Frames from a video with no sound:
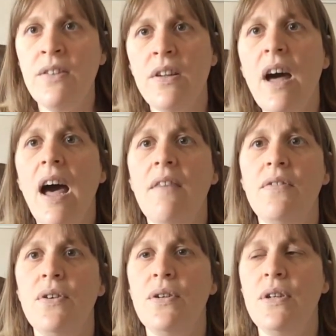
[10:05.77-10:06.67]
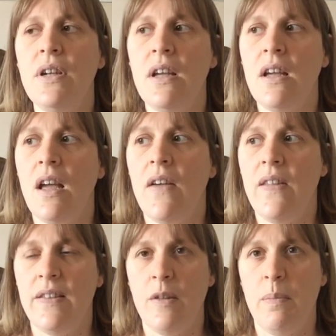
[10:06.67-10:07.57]
So I've done,
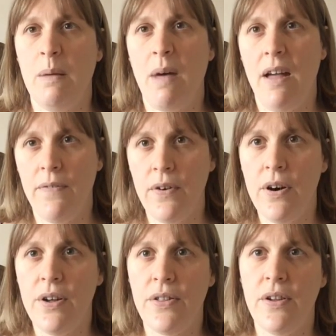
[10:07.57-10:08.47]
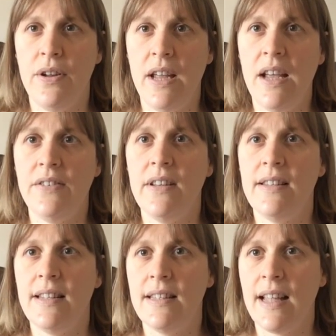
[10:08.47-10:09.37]
this will be my fourth
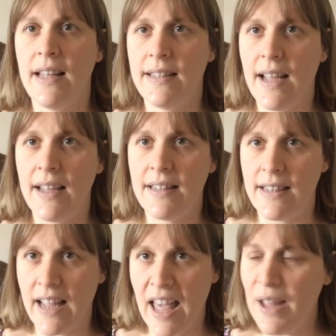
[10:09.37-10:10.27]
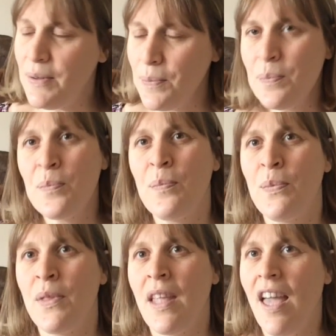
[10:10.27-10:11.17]
donation since I started again,
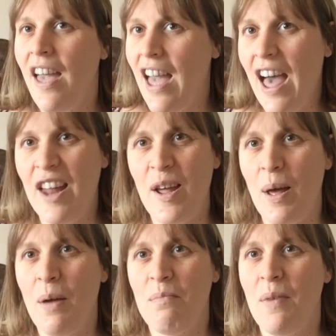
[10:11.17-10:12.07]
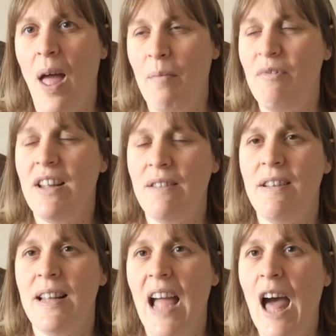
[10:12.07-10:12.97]
and I'm really,
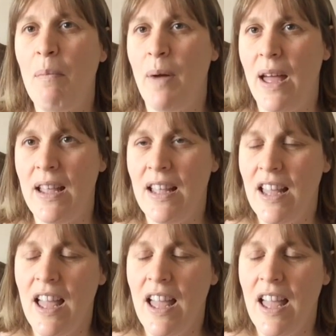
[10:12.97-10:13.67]
really happy.